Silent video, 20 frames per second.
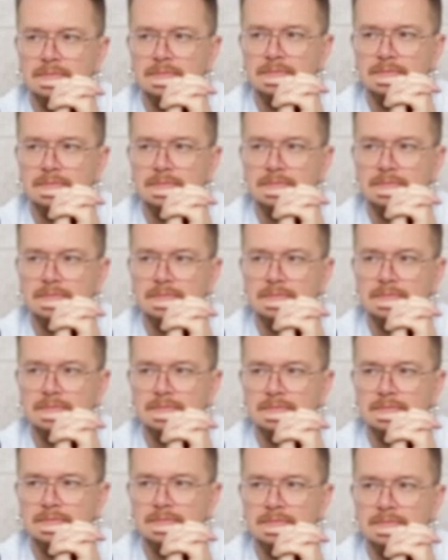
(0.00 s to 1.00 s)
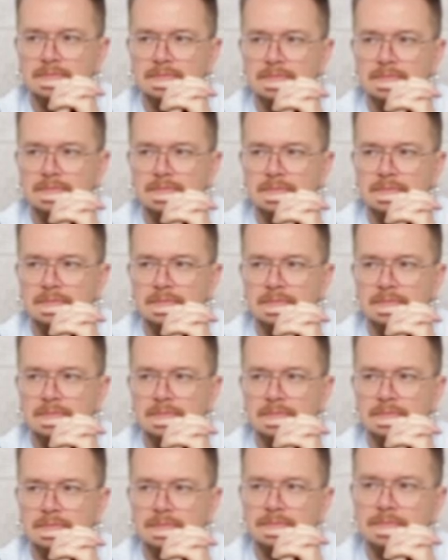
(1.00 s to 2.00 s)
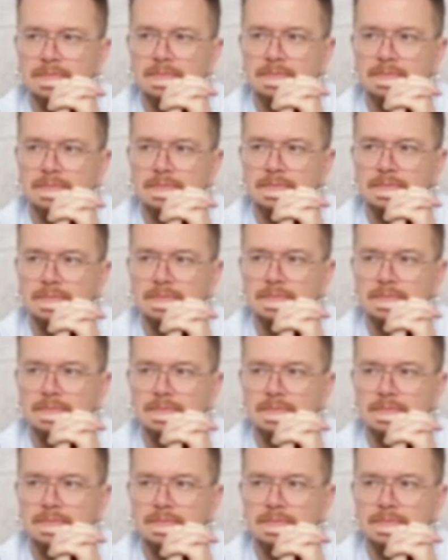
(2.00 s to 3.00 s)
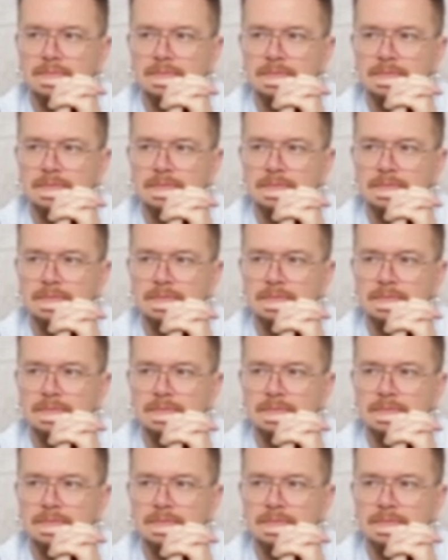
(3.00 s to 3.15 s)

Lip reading: [no speech]